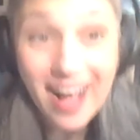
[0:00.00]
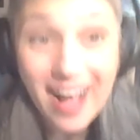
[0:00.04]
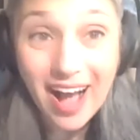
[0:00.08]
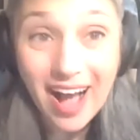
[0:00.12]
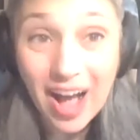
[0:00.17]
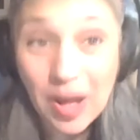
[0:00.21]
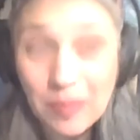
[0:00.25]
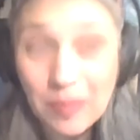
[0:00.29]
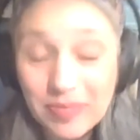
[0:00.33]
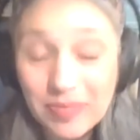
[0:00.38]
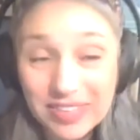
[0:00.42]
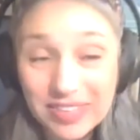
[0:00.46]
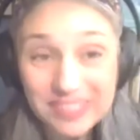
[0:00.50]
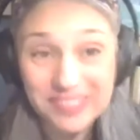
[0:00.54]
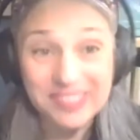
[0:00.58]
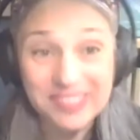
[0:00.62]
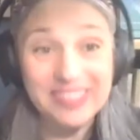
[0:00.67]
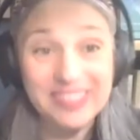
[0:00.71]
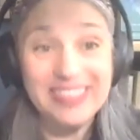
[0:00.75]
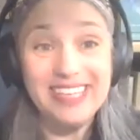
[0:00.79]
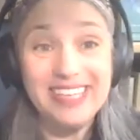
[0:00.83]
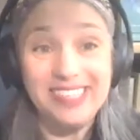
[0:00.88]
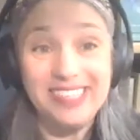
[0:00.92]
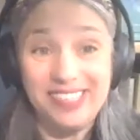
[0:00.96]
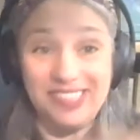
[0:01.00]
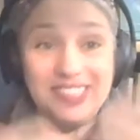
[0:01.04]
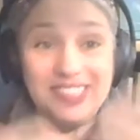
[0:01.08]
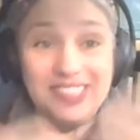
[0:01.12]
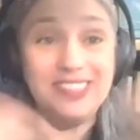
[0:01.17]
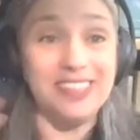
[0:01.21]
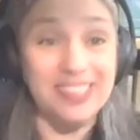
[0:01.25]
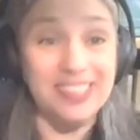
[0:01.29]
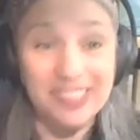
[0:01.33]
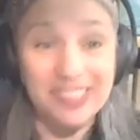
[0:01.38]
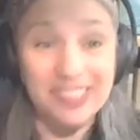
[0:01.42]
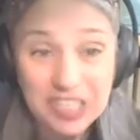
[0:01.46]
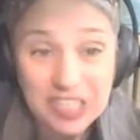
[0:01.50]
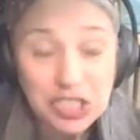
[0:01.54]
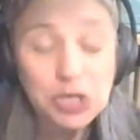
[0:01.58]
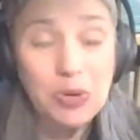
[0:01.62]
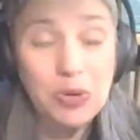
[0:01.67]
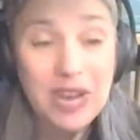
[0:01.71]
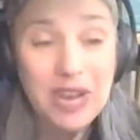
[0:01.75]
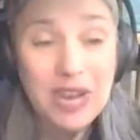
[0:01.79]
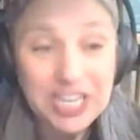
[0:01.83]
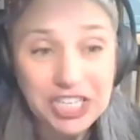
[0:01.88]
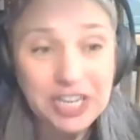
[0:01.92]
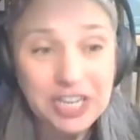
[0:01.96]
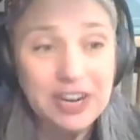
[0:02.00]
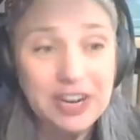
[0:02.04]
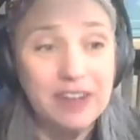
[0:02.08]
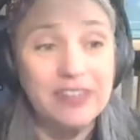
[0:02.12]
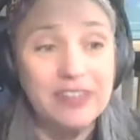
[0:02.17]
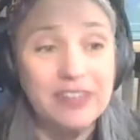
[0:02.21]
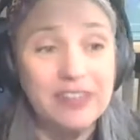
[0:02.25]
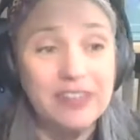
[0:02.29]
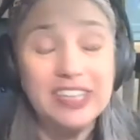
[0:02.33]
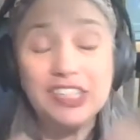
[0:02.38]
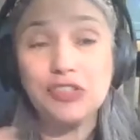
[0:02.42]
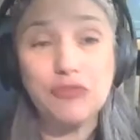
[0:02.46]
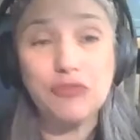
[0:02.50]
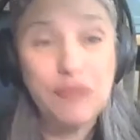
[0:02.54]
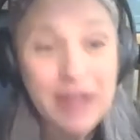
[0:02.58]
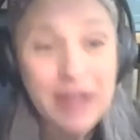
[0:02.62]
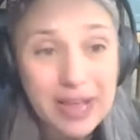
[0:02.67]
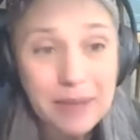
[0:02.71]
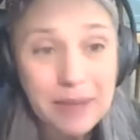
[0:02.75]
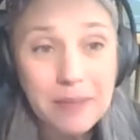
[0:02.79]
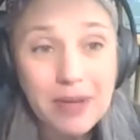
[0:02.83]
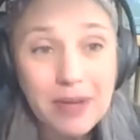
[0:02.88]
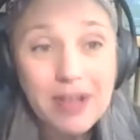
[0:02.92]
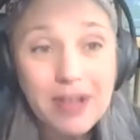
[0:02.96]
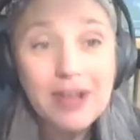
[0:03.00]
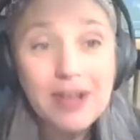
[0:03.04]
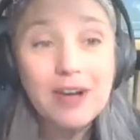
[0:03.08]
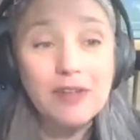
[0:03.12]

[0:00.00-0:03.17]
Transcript: um, this this situation of extreme